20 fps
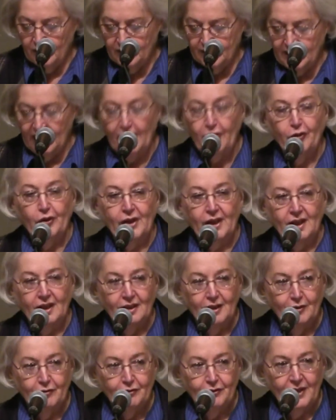Doyle
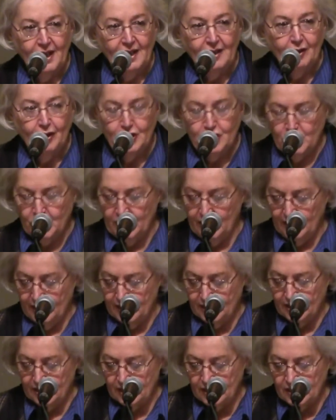of that
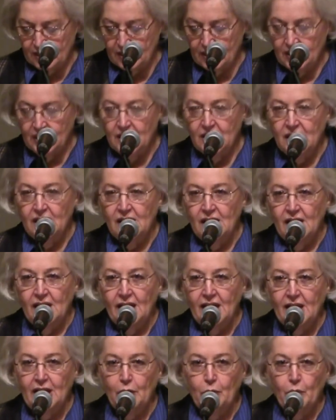archdiocese, and he